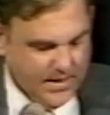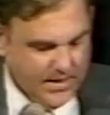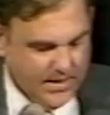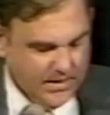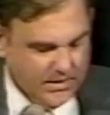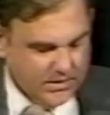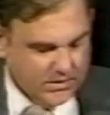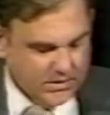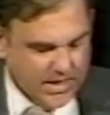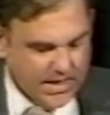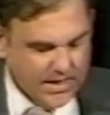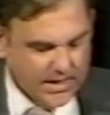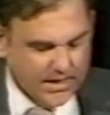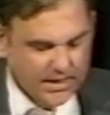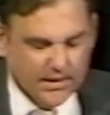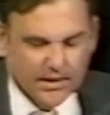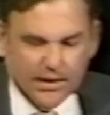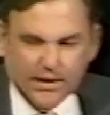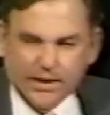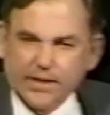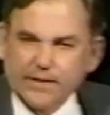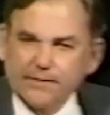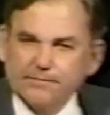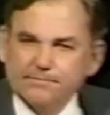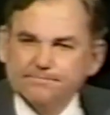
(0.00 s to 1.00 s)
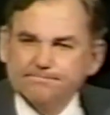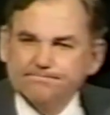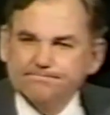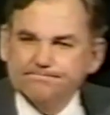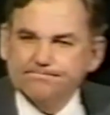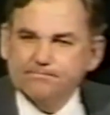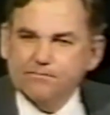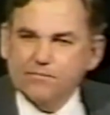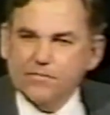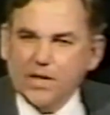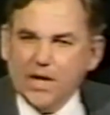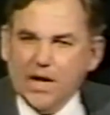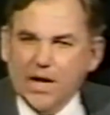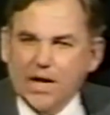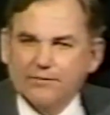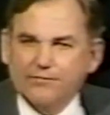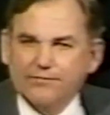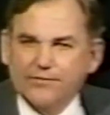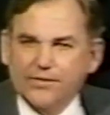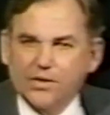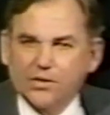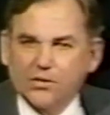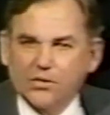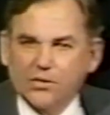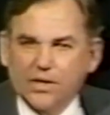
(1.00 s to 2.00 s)
Secondly, I
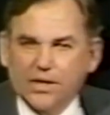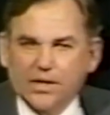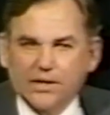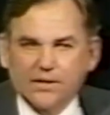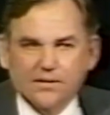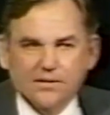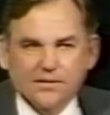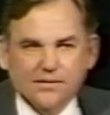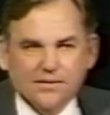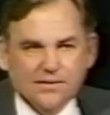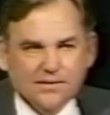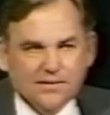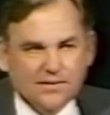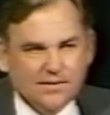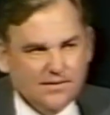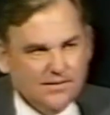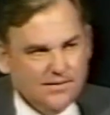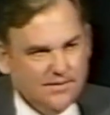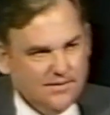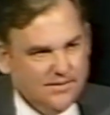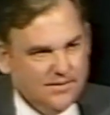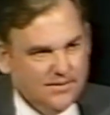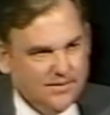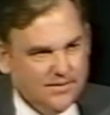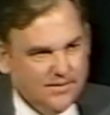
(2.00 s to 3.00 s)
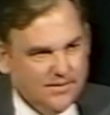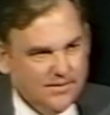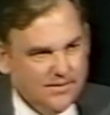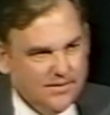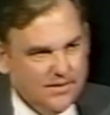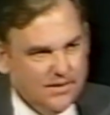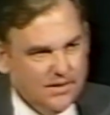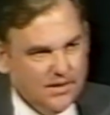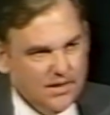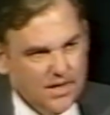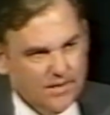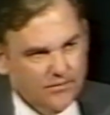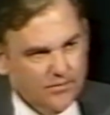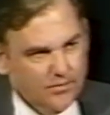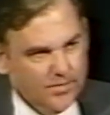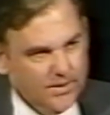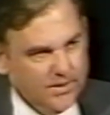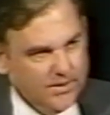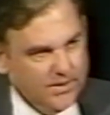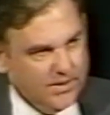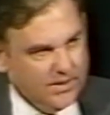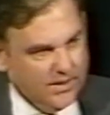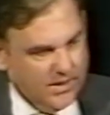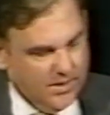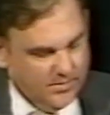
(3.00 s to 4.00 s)
feel that government
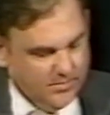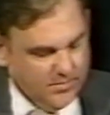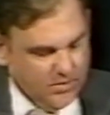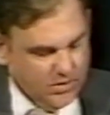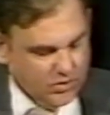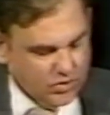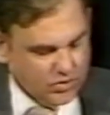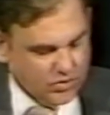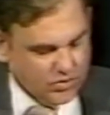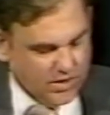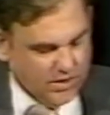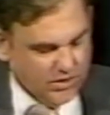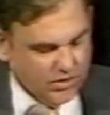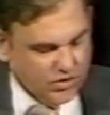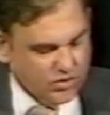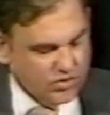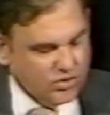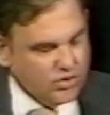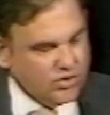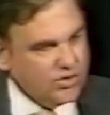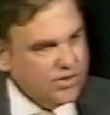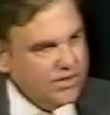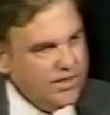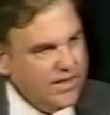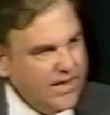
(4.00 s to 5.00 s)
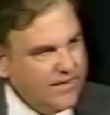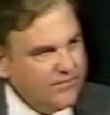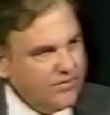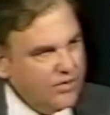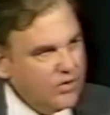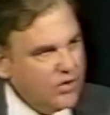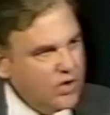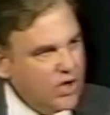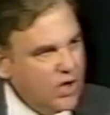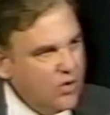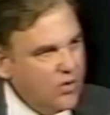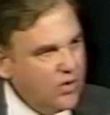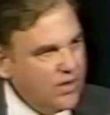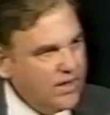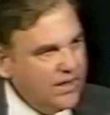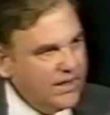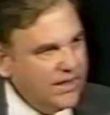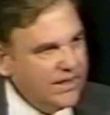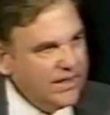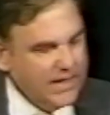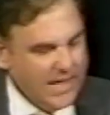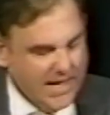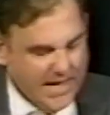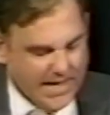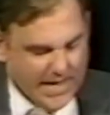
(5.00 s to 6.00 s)
and the administration should never knowingly
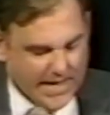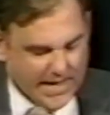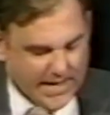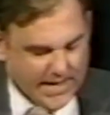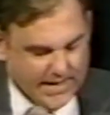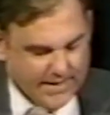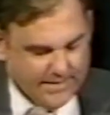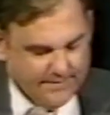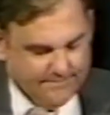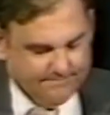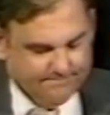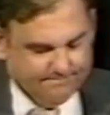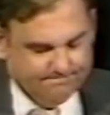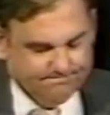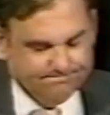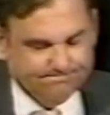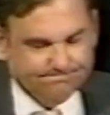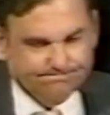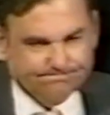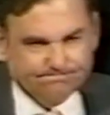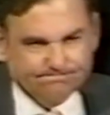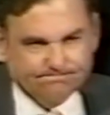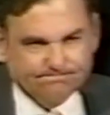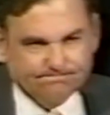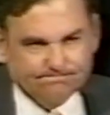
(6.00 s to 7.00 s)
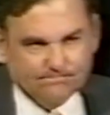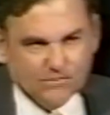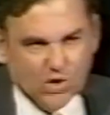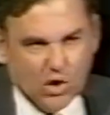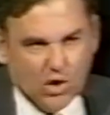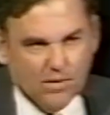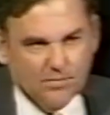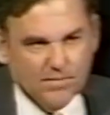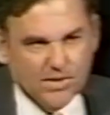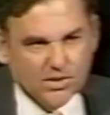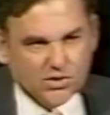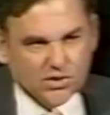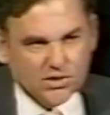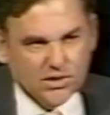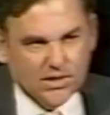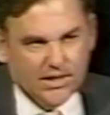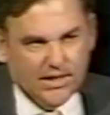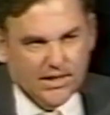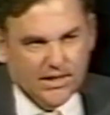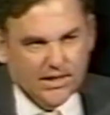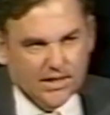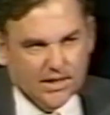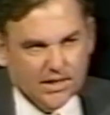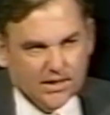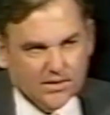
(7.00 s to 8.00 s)
lie or
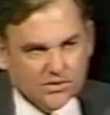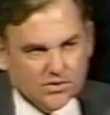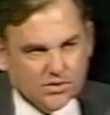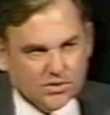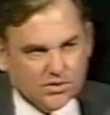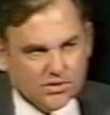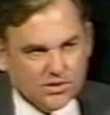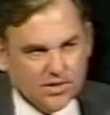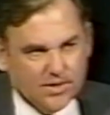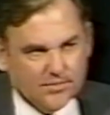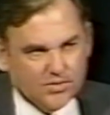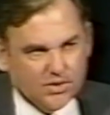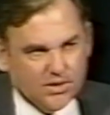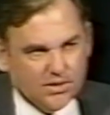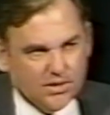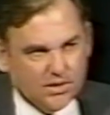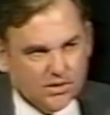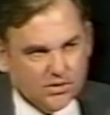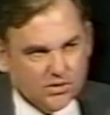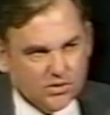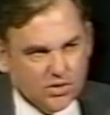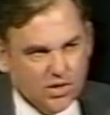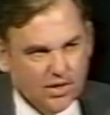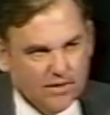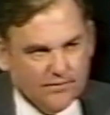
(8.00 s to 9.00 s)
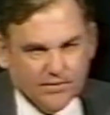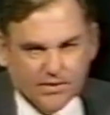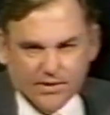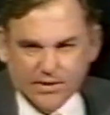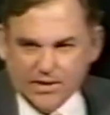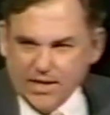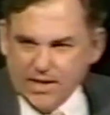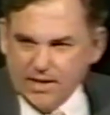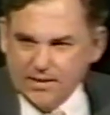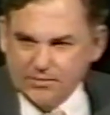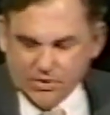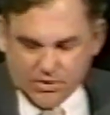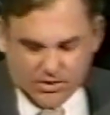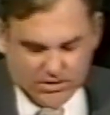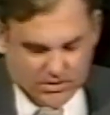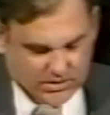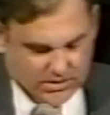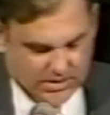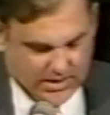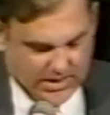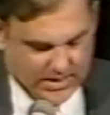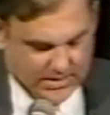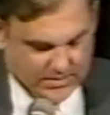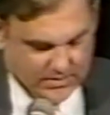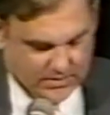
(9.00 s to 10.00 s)
mislead. That is a subject that is oftentimes
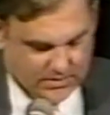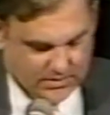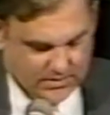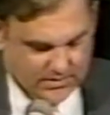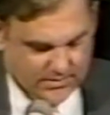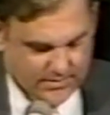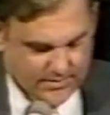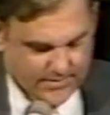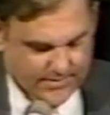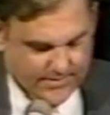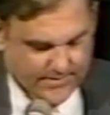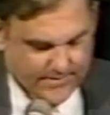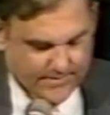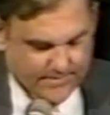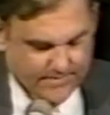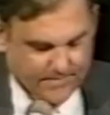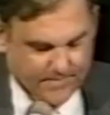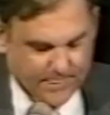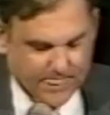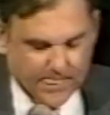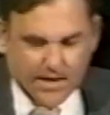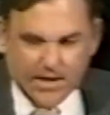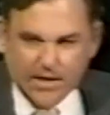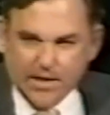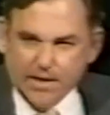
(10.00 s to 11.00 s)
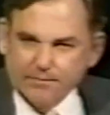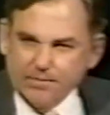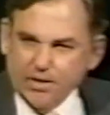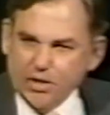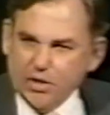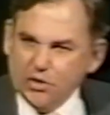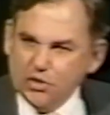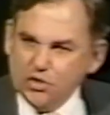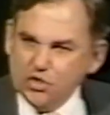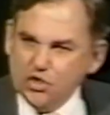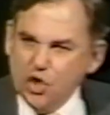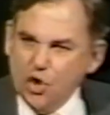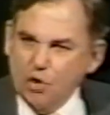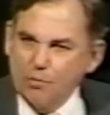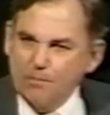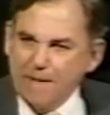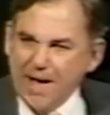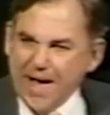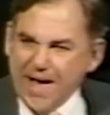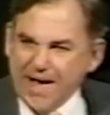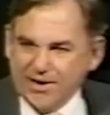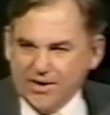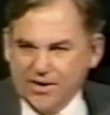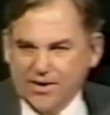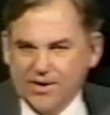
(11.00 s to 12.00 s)
discussed. Because no
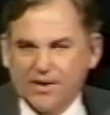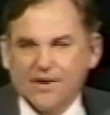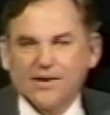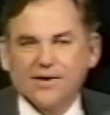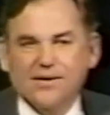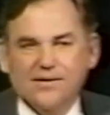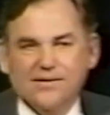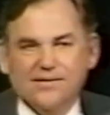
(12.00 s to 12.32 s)
matter